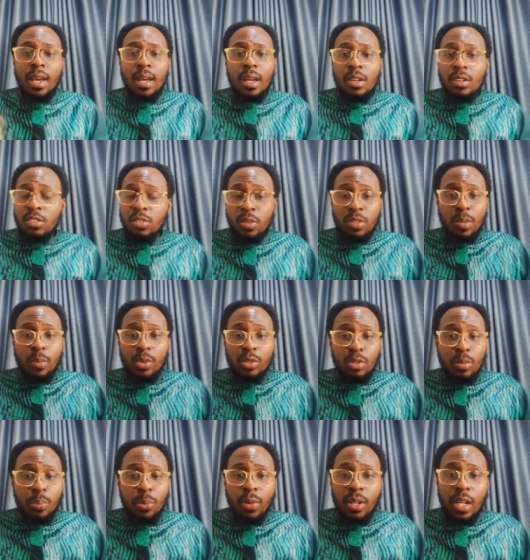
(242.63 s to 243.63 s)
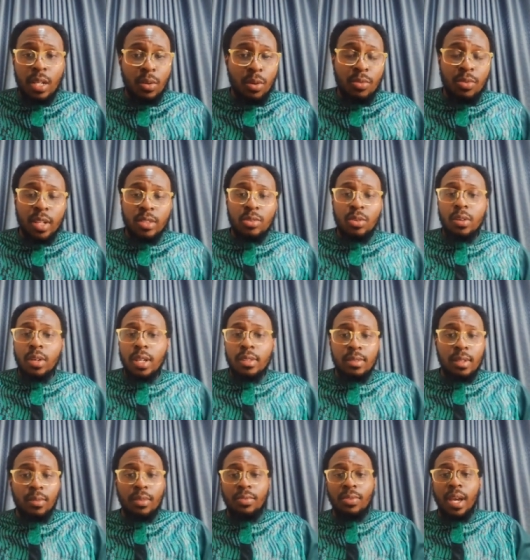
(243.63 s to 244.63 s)
she was able to pull in over
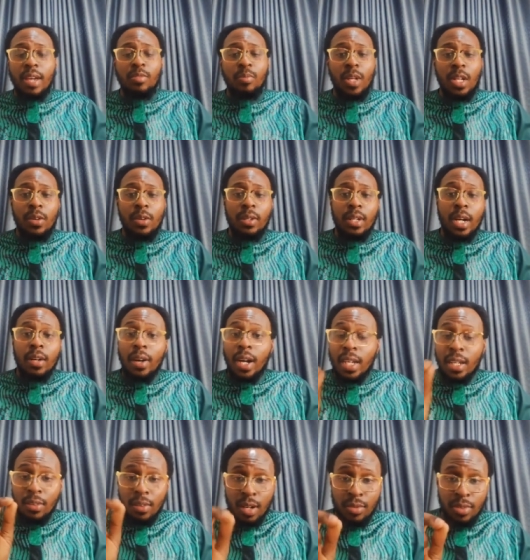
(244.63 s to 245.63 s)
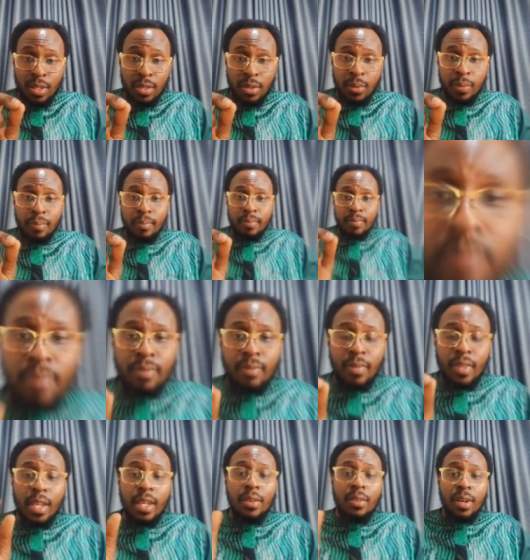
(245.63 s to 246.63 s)
275 million naira in
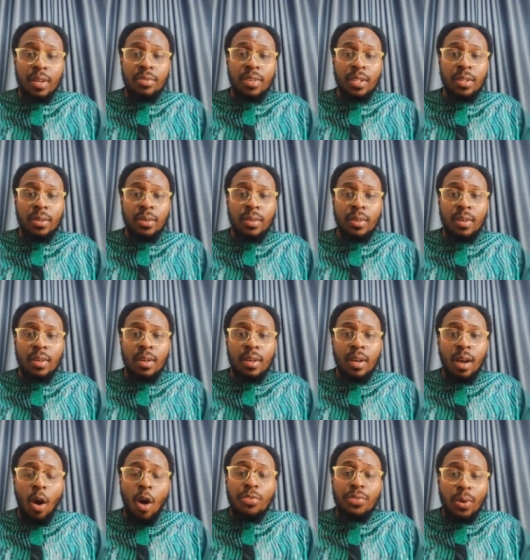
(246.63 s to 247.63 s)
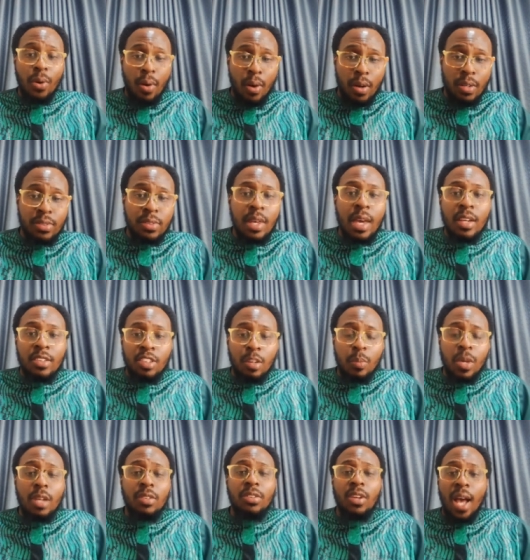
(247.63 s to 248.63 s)
revenue. Of course, she
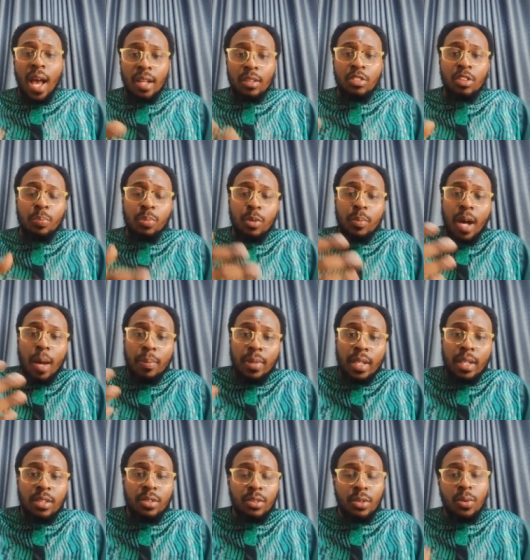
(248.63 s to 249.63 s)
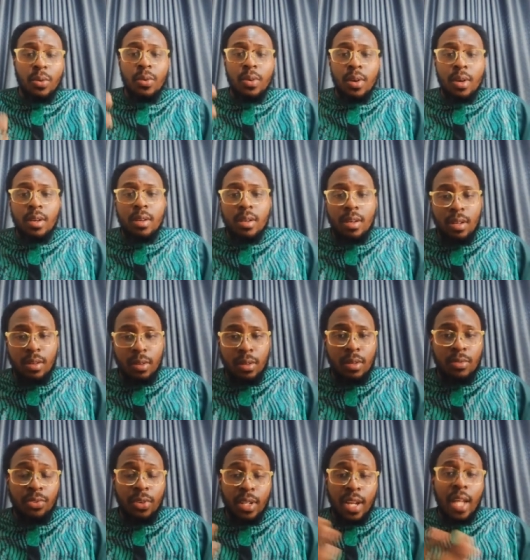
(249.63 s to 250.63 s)
probably,
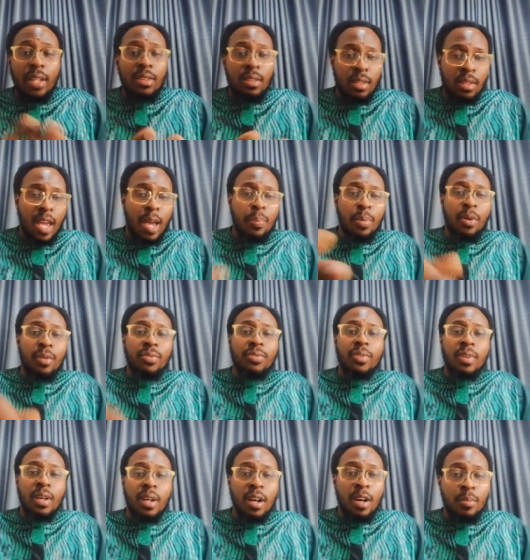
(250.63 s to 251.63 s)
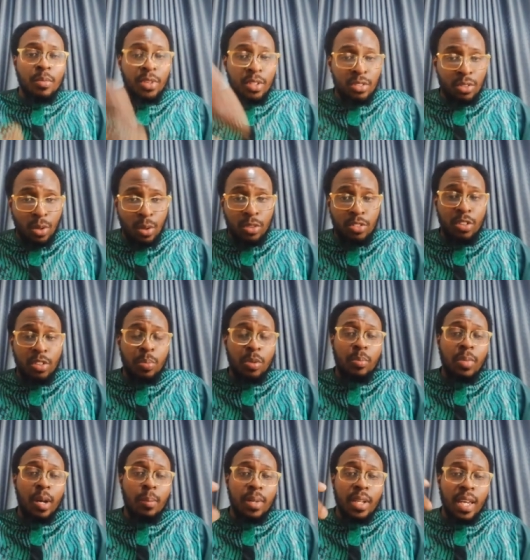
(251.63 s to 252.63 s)
for that type of results, she
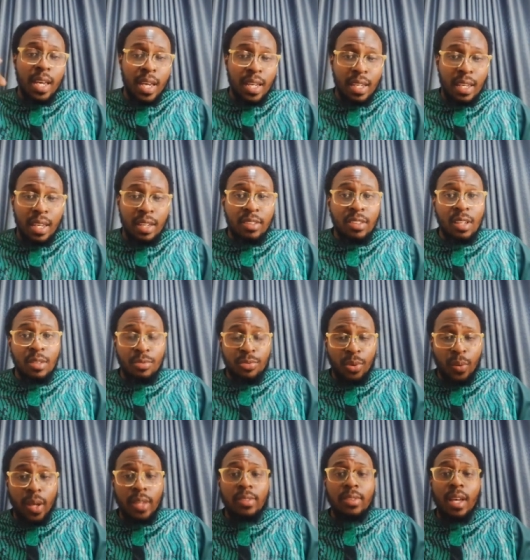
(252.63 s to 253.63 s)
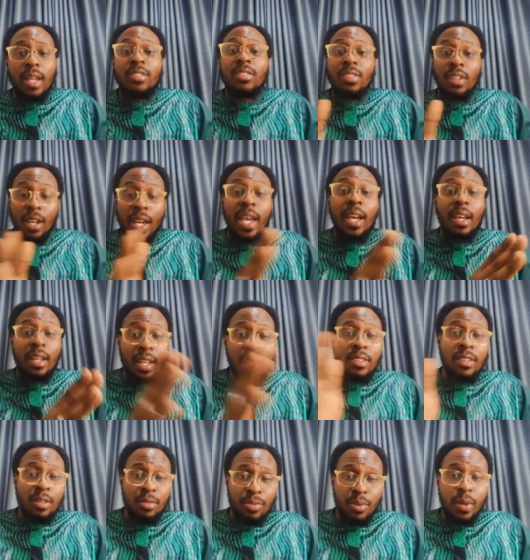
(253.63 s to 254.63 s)
probably engaged influencers. She
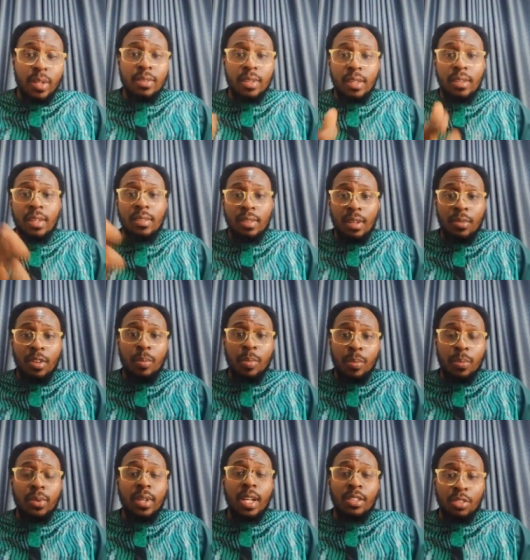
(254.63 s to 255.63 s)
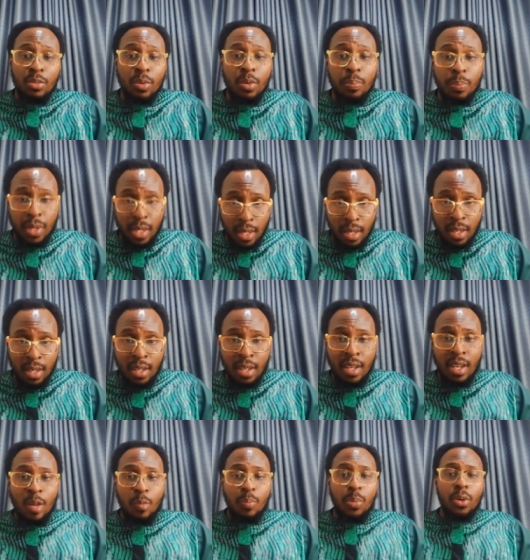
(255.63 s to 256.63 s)
engaged in influencers and several people that she will pay.
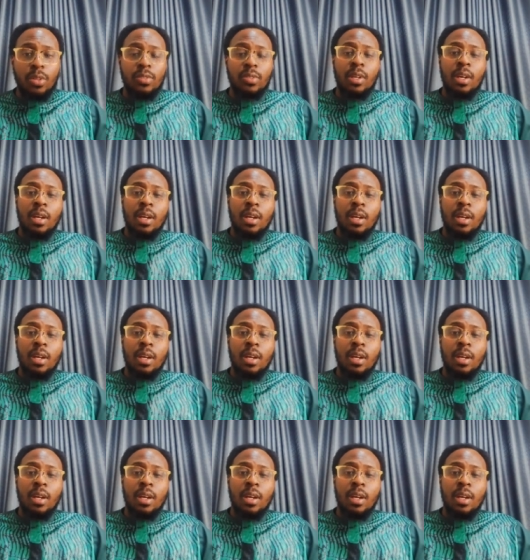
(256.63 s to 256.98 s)
But